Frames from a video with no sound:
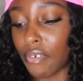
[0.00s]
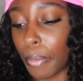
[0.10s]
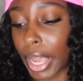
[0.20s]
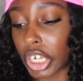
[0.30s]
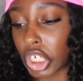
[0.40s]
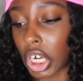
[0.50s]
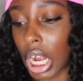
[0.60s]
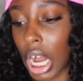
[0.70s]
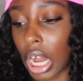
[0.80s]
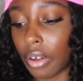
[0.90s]
picture
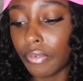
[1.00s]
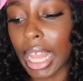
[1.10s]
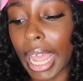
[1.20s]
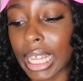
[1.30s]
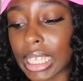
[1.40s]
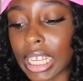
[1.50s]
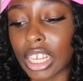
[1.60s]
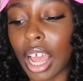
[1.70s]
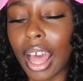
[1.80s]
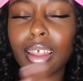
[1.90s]
of lights, and
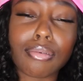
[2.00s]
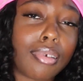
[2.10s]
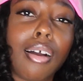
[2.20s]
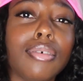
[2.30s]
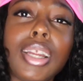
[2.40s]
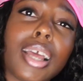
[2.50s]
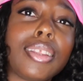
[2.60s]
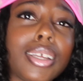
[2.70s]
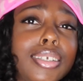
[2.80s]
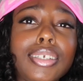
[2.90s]
I don't know, I
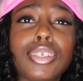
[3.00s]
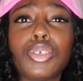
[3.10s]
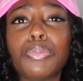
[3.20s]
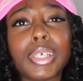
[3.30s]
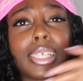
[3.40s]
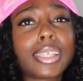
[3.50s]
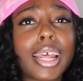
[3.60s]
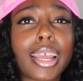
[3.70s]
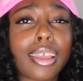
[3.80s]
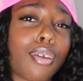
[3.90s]
think it's just super
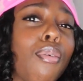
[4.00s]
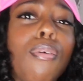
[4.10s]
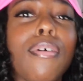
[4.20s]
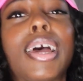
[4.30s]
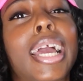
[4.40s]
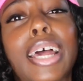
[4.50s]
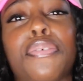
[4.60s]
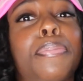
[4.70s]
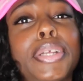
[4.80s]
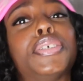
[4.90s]
aesthetic and cool, and I got it
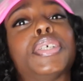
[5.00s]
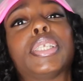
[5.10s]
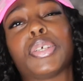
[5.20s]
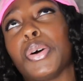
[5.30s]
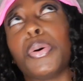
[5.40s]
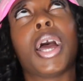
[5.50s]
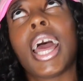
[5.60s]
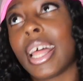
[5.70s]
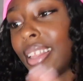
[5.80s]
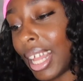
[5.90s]
from Pinterest, so
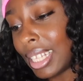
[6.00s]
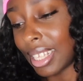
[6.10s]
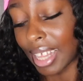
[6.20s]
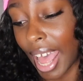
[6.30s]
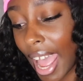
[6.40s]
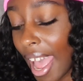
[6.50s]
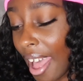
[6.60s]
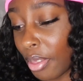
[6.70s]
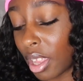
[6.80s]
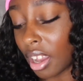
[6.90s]
that's that.
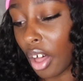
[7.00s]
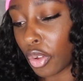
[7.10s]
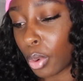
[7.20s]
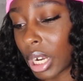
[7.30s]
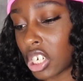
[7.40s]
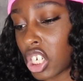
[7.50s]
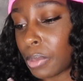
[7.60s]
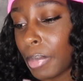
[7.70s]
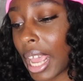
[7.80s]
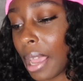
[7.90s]
And then the other one is
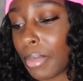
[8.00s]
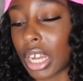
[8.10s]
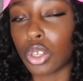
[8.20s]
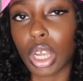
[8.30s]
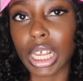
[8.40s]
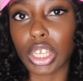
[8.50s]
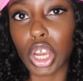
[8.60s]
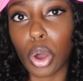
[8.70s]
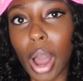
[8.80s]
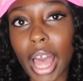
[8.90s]
just pink, because you guys
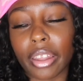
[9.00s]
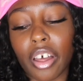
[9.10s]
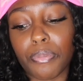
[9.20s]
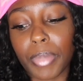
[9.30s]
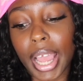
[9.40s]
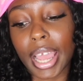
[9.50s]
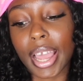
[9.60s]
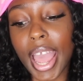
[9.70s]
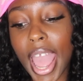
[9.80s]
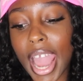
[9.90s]
know I love
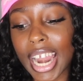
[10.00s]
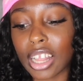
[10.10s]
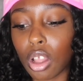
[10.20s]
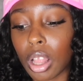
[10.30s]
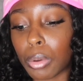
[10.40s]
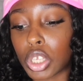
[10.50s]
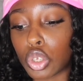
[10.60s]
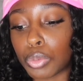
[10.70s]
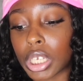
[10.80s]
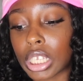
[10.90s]
pink, and I thought that was
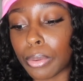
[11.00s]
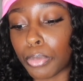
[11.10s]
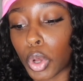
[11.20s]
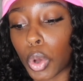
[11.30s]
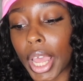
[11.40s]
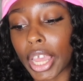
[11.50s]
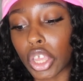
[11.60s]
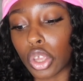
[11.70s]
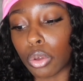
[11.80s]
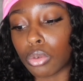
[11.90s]
super simple and
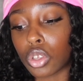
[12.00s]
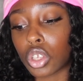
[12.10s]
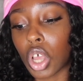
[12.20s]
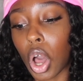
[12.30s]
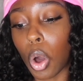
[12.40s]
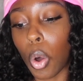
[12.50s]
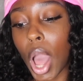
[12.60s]
cute. So